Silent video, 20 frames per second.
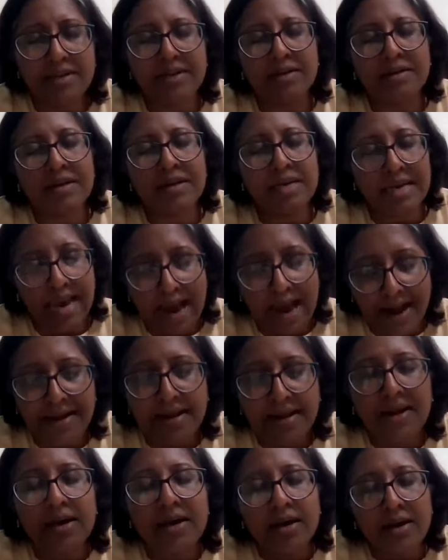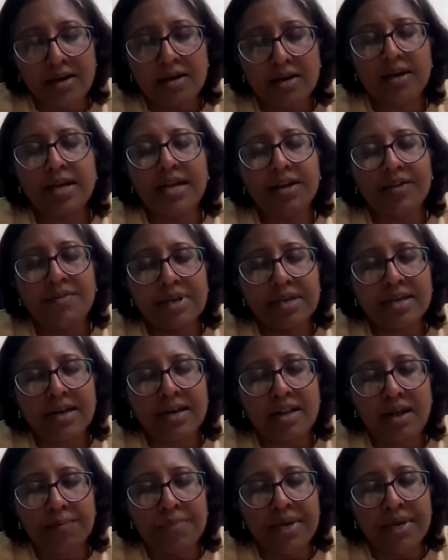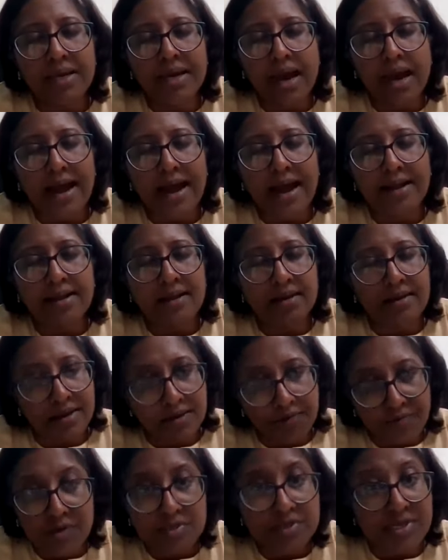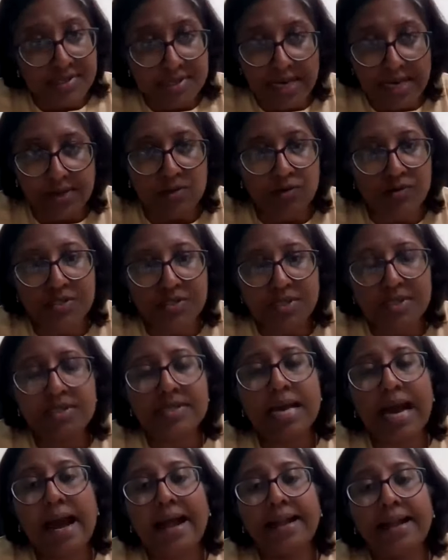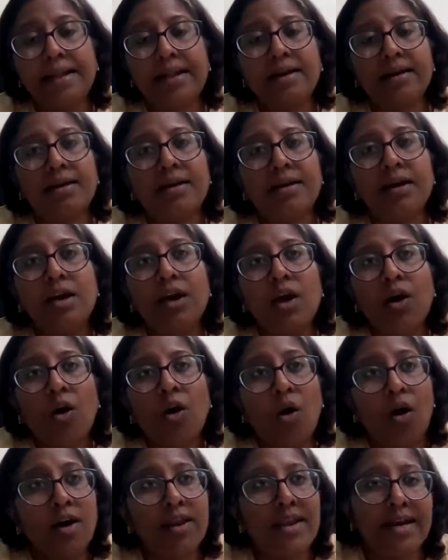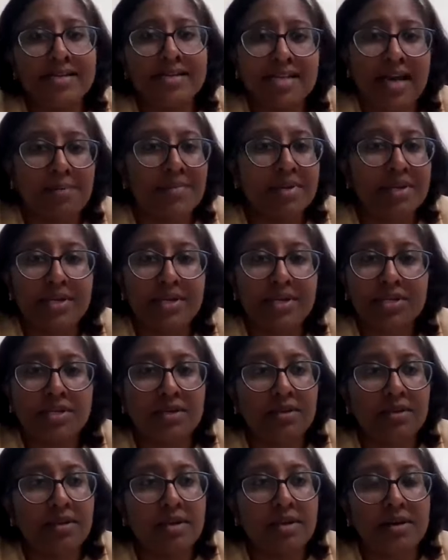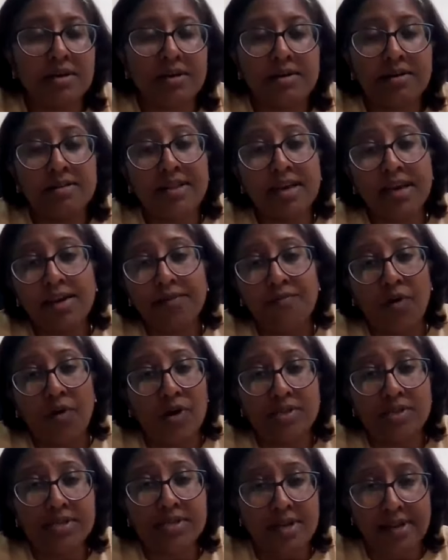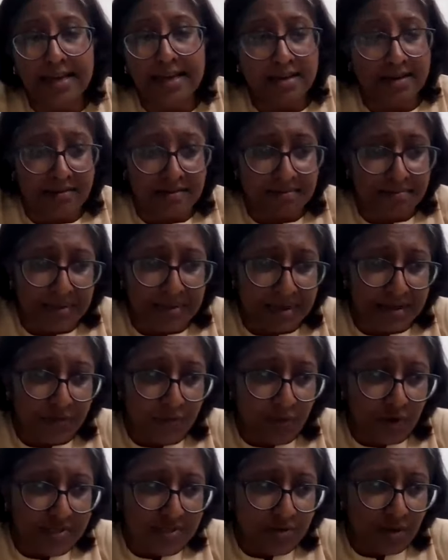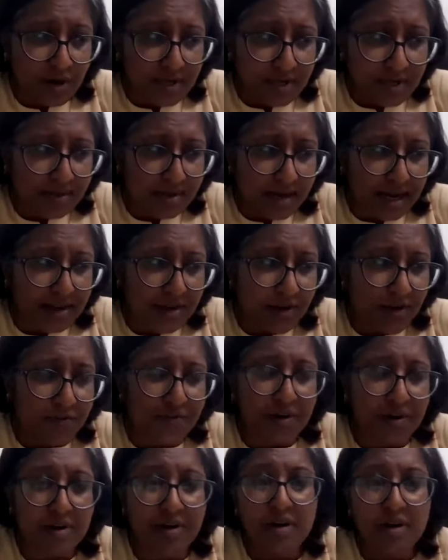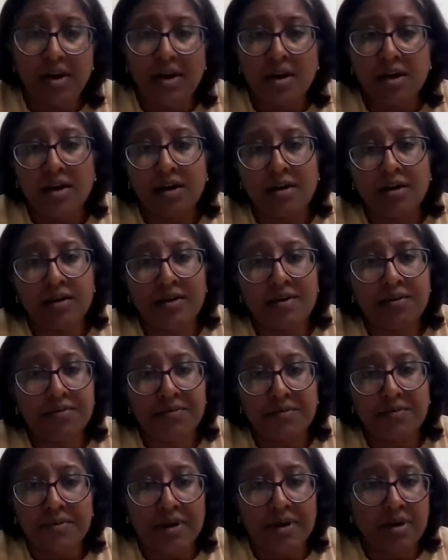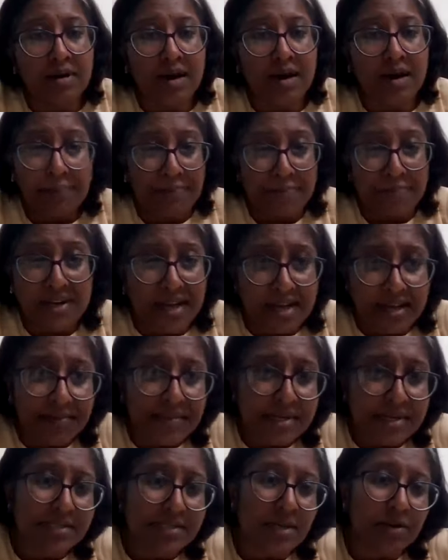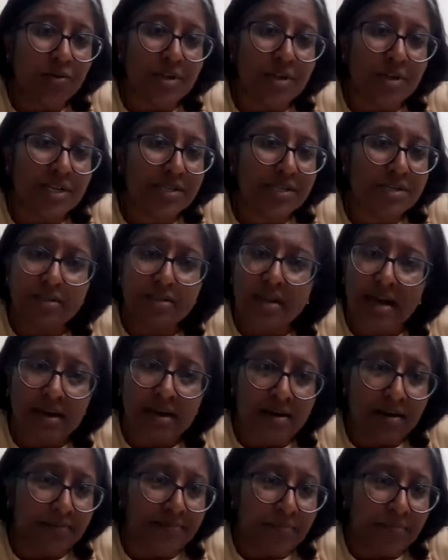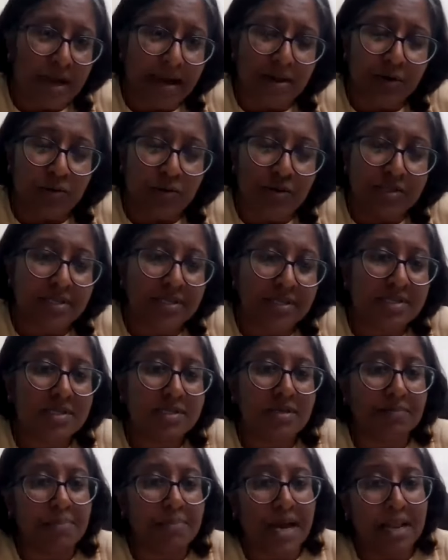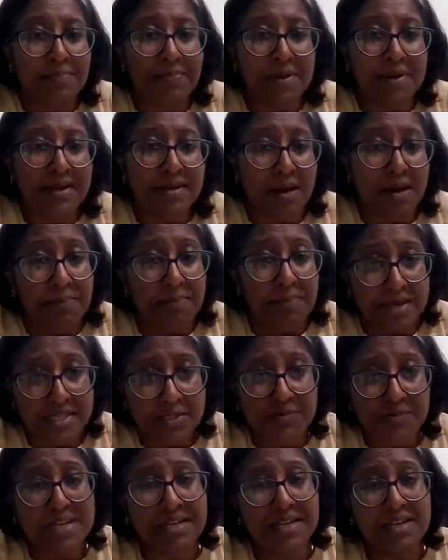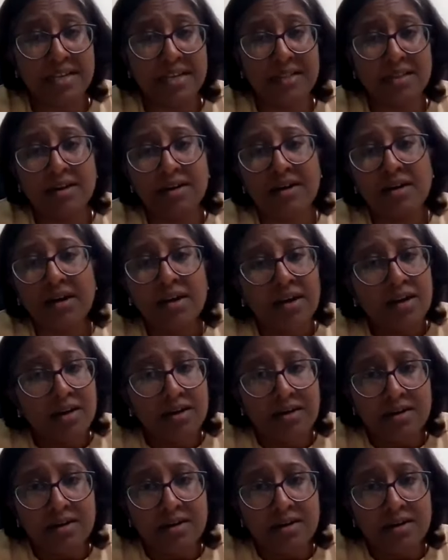but he had grade 1 clubbing and there was a cyanosis. And on examination, there was like, it was not kind of a hyperdynamic circulation. I could just palpate apex in the